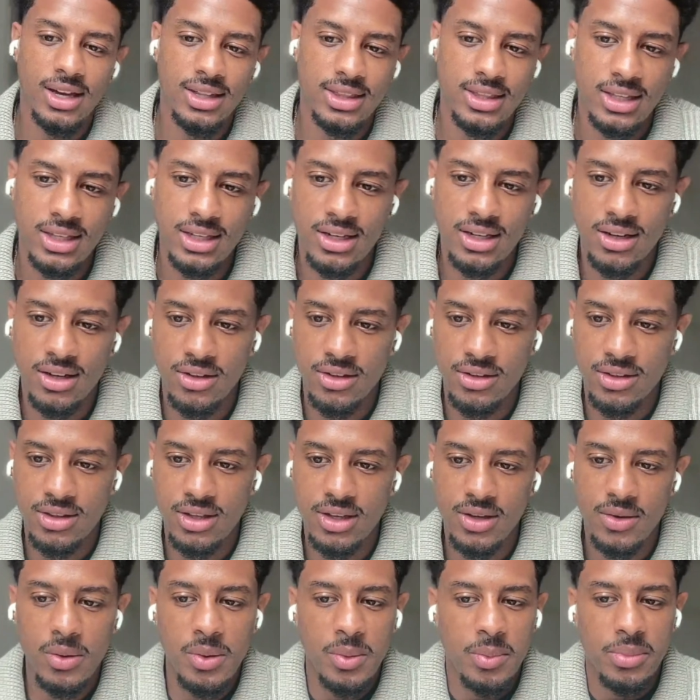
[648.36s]
I think another
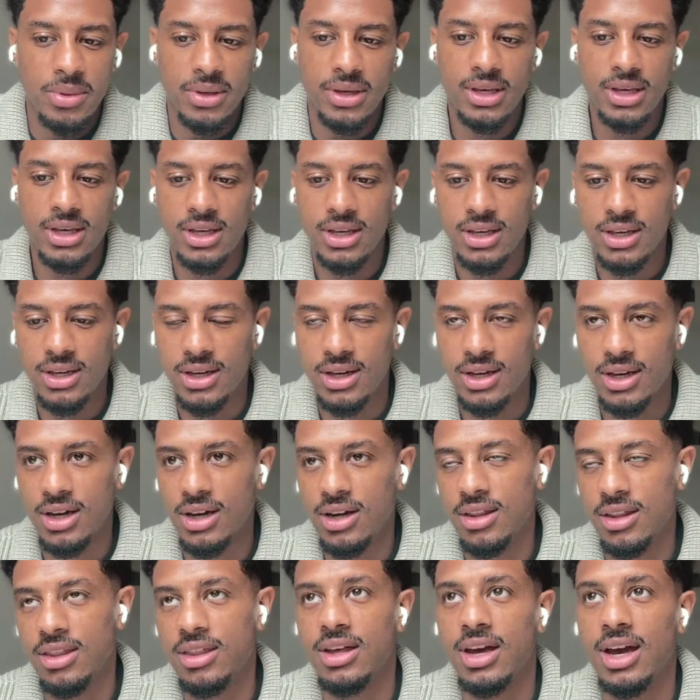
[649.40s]
thing would be
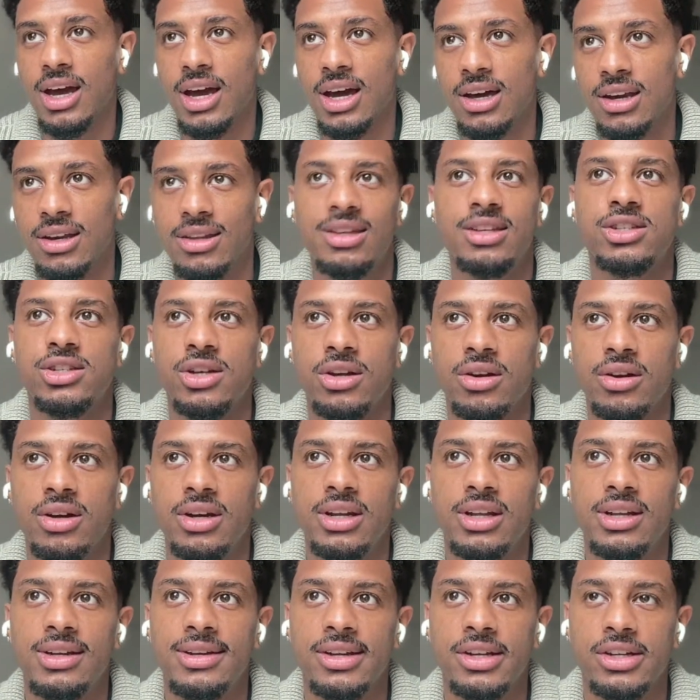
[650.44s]
that these are in
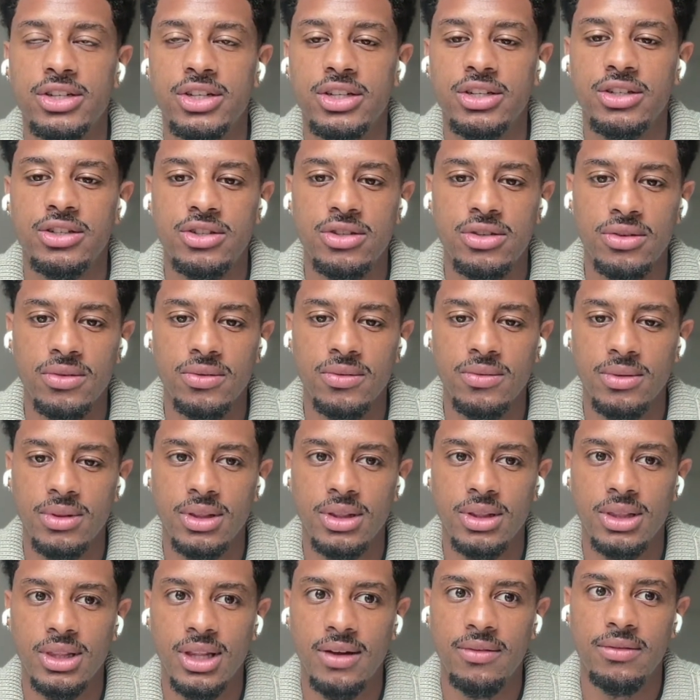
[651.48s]
addition to
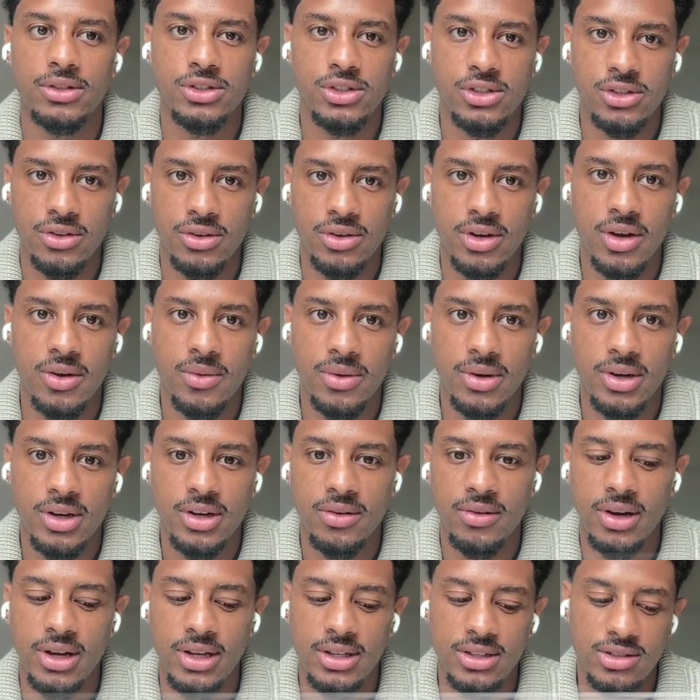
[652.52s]
leveraging your network,
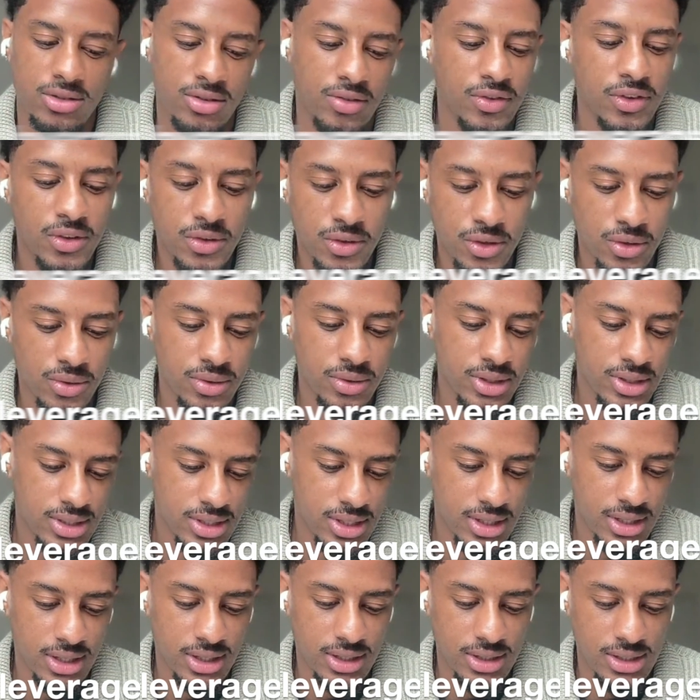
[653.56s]
right? So if you do these
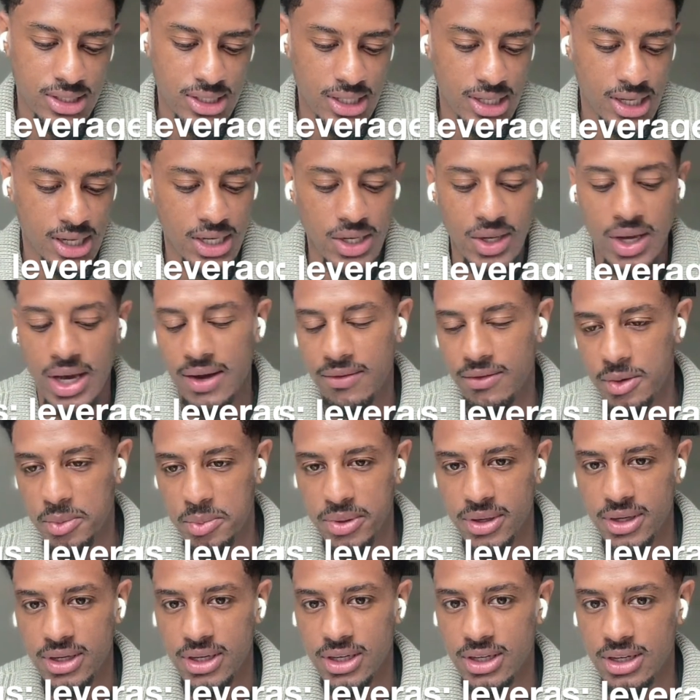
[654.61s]
things and you have an
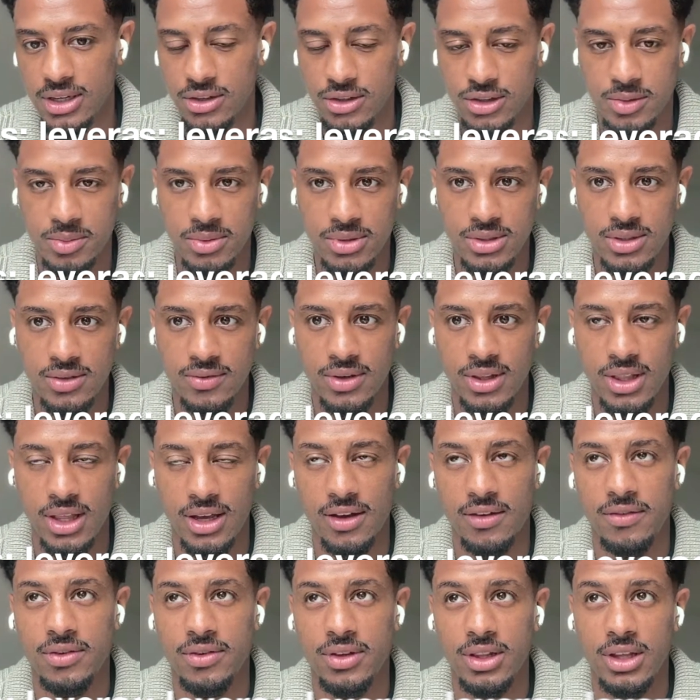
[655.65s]
opinion, you're specific, like
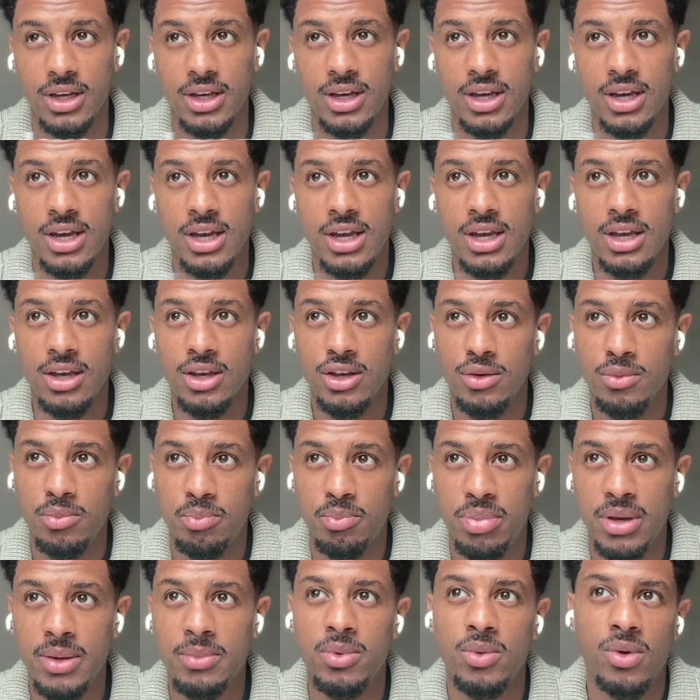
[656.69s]
I feel like
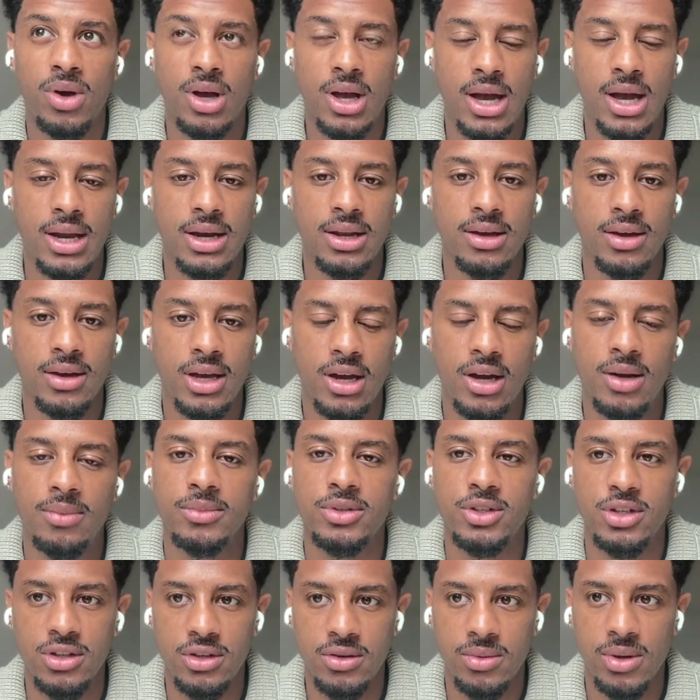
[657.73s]
people will kind of come
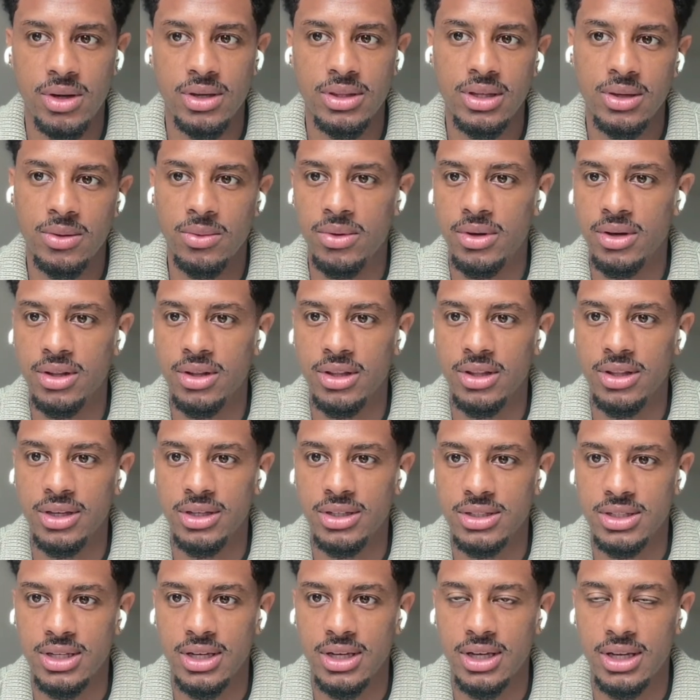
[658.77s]
to you. I think one of the
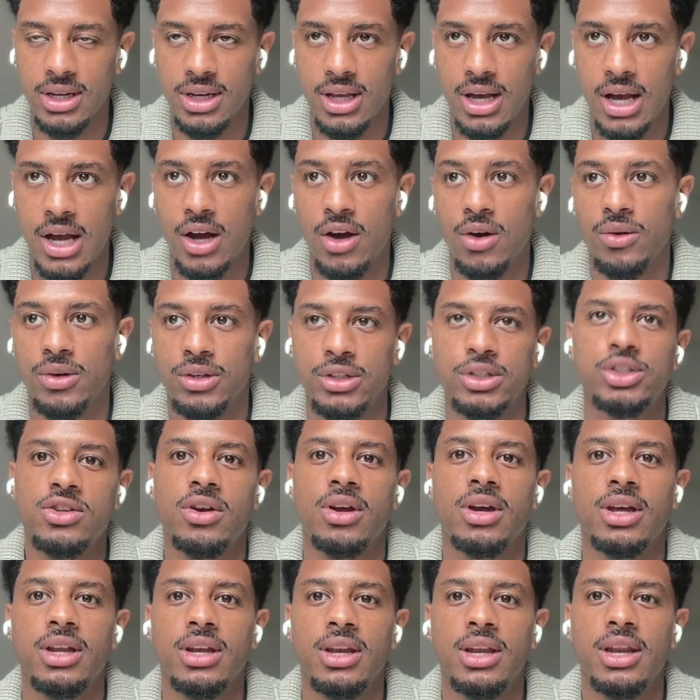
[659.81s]
things that I always
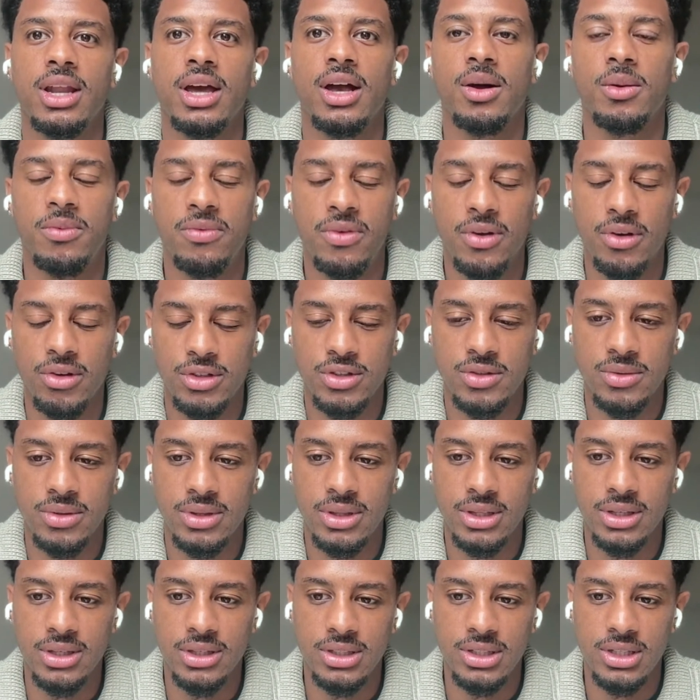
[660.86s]
try and help folks with
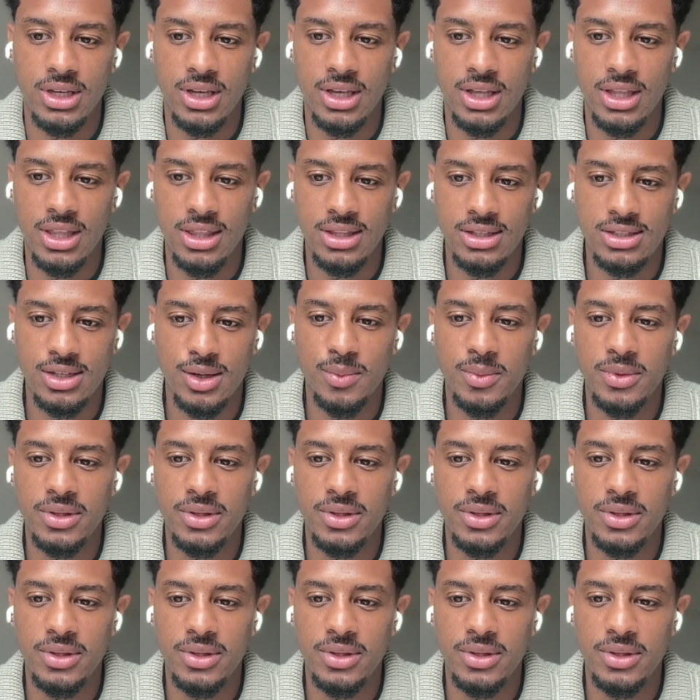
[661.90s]
is some